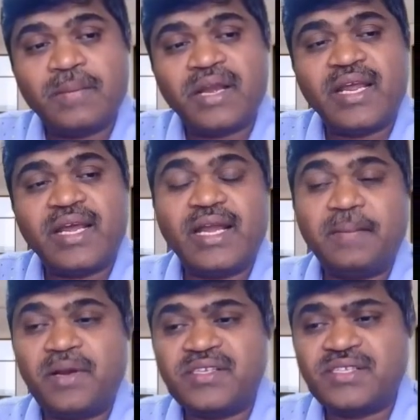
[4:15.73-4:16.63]
Some credit
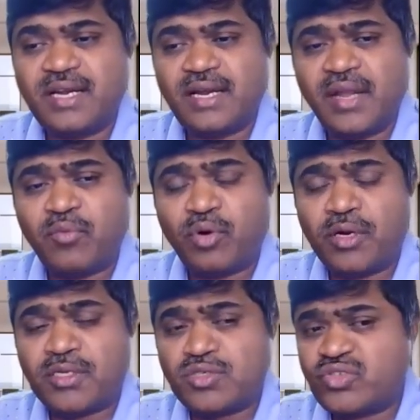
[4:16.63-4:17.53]
card number is there. It
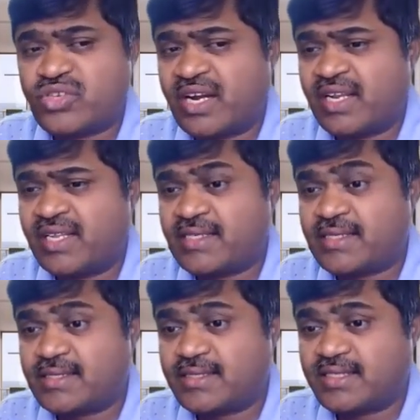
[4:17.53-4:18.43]
wants to send
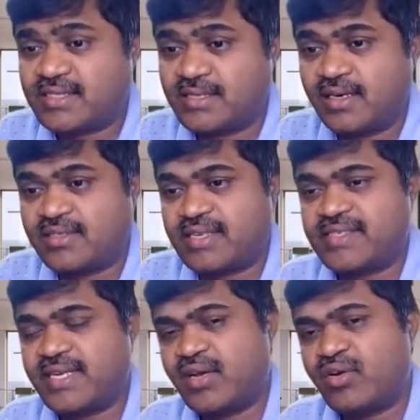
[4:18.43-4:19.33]
this
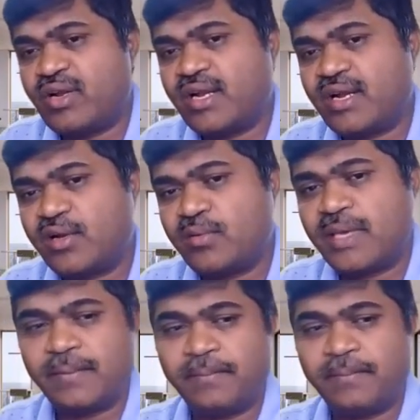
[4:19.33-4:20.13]
sensitive data to